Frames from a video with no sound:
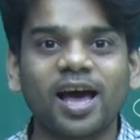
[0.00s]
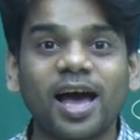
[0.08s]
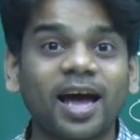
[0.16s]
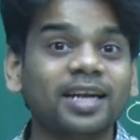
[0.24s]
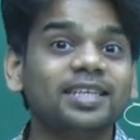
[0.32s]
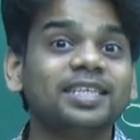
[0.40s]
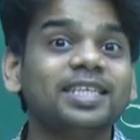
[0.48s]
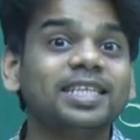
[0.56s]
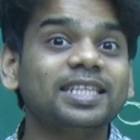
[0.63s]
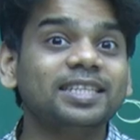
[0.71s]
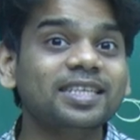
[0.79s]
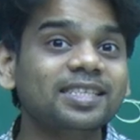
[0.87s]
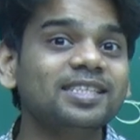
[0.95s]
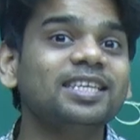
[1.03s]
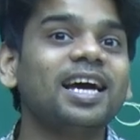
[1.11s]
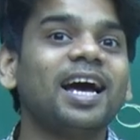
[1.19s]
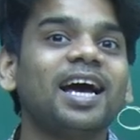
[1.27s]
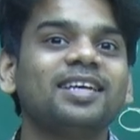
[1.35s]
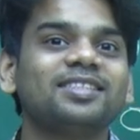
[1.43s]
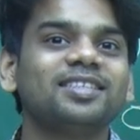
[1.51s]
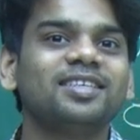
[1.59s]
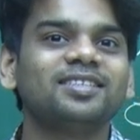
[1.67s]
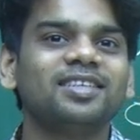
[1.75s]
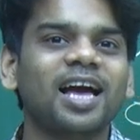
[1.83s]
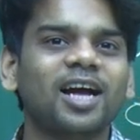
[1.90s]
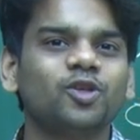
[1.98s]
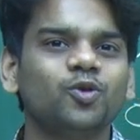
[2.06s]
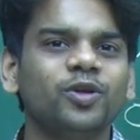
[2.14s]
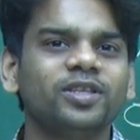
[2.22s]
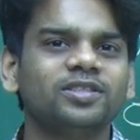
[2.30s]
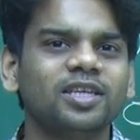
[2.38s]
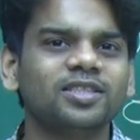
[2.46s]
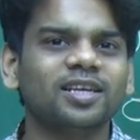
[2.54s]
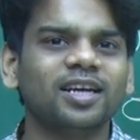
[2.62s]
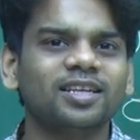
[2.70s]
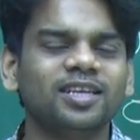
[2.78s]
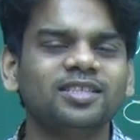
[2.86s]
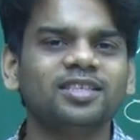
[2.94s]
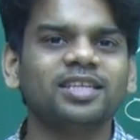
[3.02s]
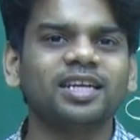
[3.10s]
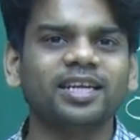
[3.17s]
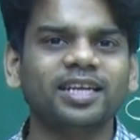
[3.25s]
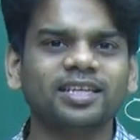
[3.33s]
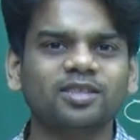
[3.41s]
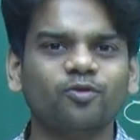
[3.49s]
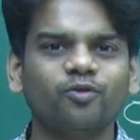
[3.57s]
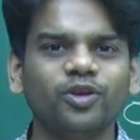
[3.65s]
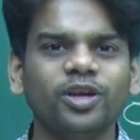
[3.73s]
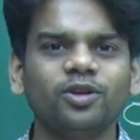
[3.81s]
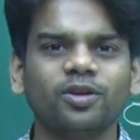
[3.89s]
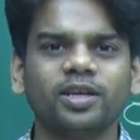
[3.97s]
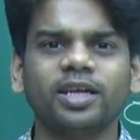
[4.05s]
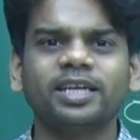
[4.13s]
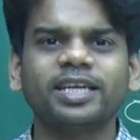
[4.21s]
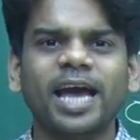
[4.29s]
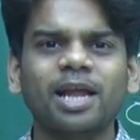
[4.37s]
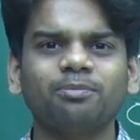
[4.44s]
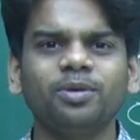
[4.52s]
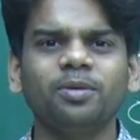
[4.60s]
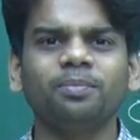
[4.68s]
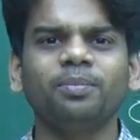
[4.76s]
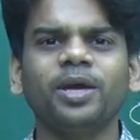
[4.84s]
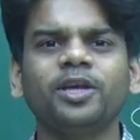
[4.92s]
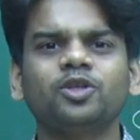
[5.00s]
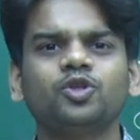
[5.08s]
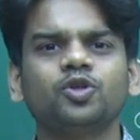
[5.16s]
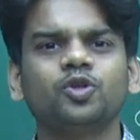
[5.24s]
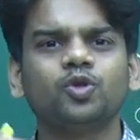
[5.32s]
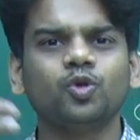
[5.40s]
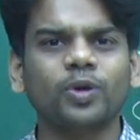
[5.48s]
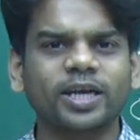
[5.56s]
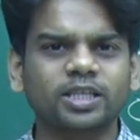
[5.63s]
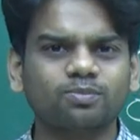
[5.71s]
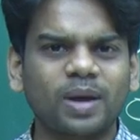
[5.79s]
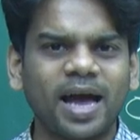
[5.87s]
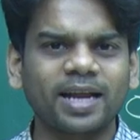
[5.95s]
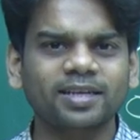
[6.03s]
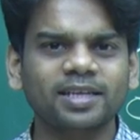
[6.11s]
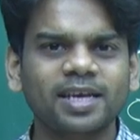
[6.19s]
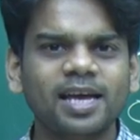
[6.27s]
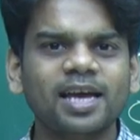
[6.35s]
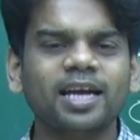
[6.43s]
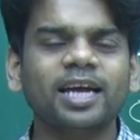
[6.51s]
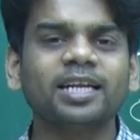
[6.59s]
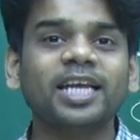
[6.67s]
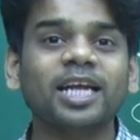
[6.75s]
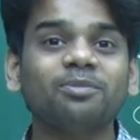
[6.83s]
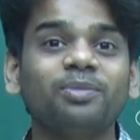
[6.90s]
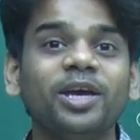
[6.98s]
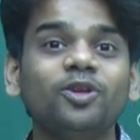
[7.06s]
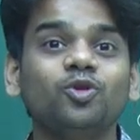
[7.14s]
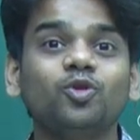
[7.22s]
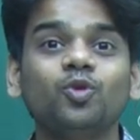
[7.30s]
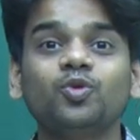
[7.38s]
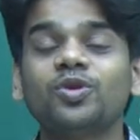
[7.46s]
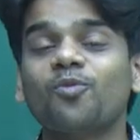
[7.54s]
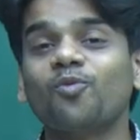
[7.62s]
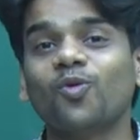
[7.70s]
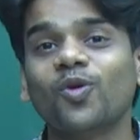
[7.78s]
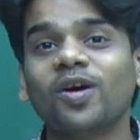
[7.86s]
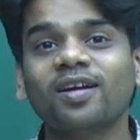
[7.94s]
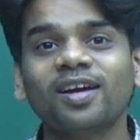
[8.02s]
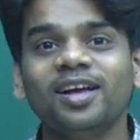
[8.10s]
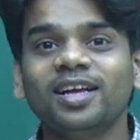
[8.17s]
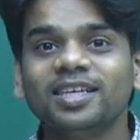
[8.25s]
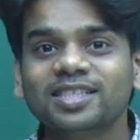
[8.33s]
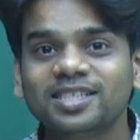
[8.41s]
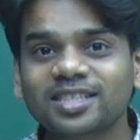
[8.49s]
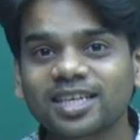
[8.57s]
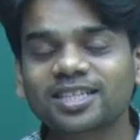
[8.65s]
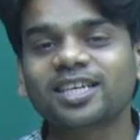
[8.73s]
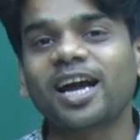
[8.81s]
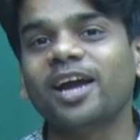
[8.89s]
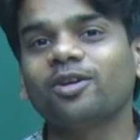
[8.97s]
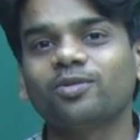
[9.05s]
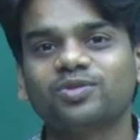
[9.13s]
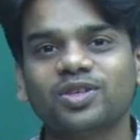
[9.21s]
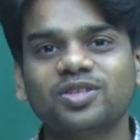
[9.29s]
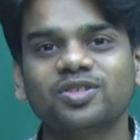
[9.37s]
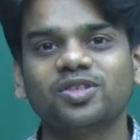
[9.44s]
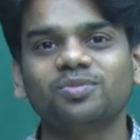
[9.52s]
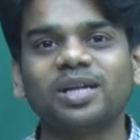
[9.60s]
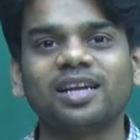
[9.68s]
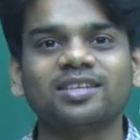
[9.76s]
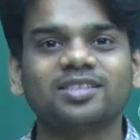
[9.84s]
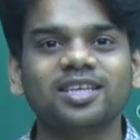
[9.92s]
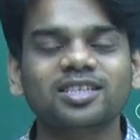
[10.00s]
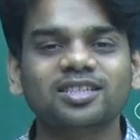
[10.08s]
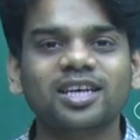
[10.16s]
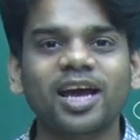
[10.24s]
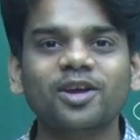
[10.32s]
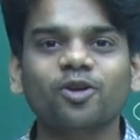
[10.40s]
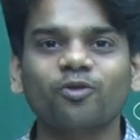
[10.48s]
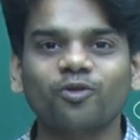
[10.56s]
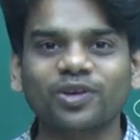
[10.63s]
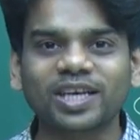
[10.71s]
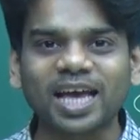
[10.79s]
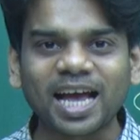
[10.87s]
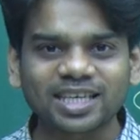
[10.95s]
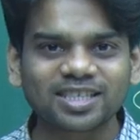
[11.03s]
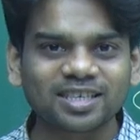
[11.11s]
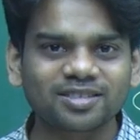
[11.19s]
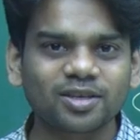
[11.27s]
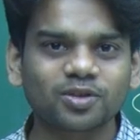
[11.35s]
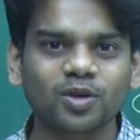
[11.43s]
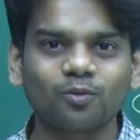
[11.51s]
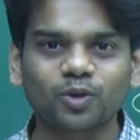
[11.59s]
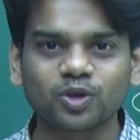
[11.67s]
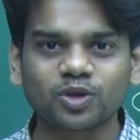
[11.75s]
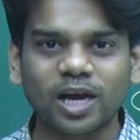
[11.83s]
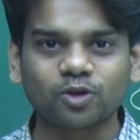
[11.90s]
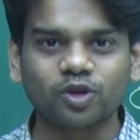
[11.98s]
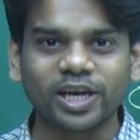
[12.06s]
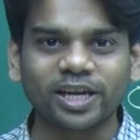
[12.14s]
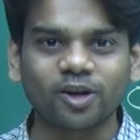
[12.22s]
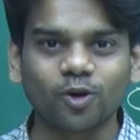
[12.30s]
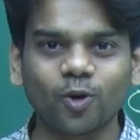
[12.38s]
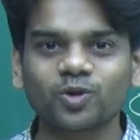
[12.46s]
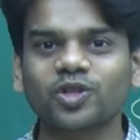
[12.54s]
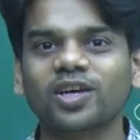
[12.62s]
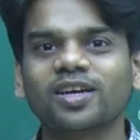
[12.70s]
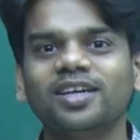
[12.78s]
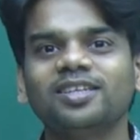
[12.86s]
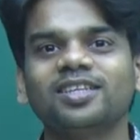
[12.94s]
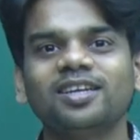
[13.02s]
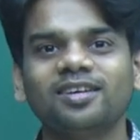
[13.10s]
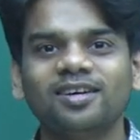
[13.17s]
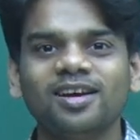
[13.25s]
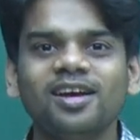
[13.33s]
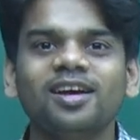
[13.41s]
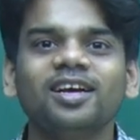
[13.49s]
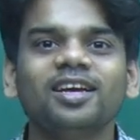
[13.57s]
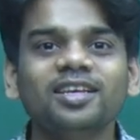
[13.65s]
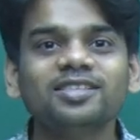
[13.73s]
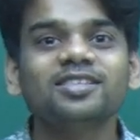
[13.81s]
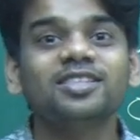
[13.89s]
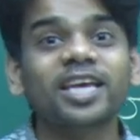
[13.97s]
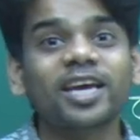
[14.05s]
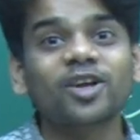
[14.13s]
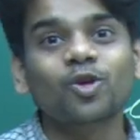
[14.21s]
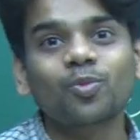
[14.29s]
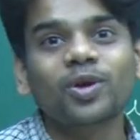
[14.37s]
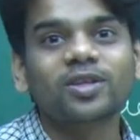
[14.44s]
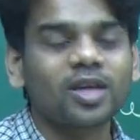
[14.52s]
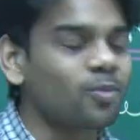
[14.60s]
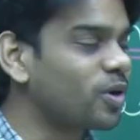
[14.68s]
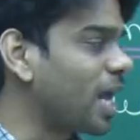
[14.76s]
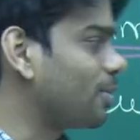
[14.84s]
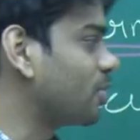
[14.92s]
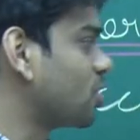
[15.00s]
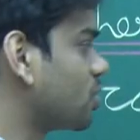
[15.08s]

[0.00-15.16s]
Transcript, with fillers: and this gas is actually in such a condition that it is free, it can be made to expand, it can be made to do some work. Such kind of system, that is such kind of gaseous system which is actually enclosed in a container, is taken to be a thermodynamic